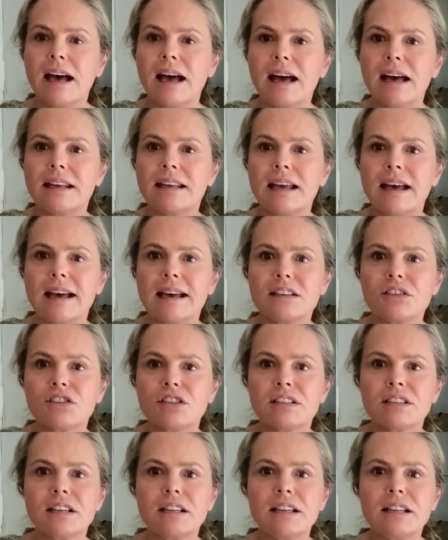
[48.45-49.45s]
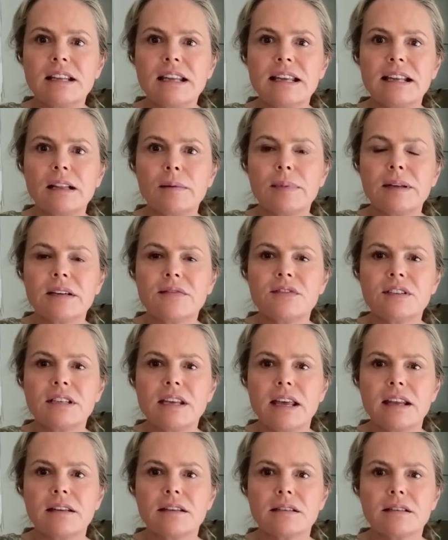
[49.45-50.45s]
and it has just a little bit of
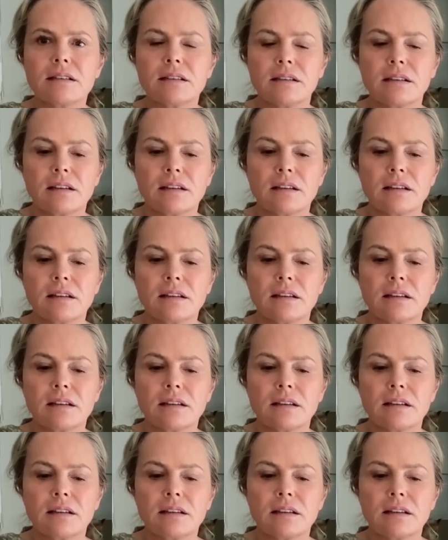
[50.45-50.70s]
tint.